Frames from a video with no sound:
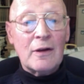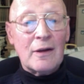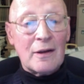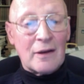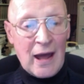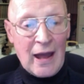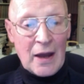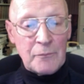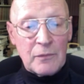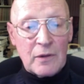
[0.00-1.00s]
layer,
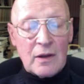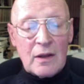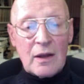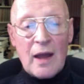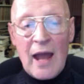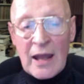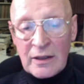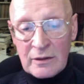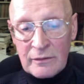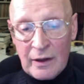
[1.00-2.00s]

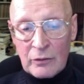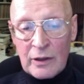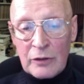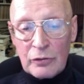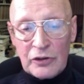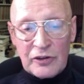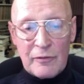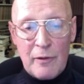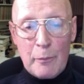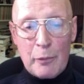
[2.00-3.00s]
and they will increase
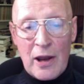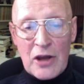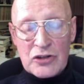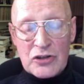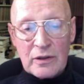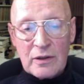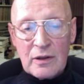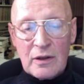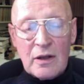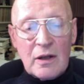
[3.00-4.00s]
evaporation
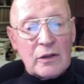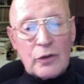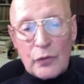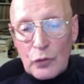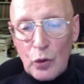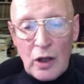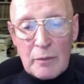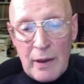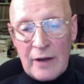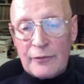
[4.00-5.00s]
to the cooling
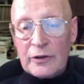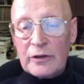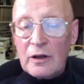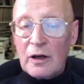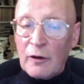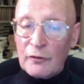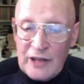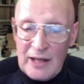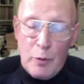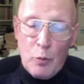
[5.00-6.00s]
benefit of
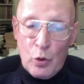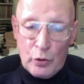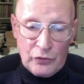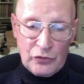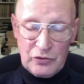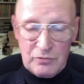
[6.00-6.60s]
deeper waters.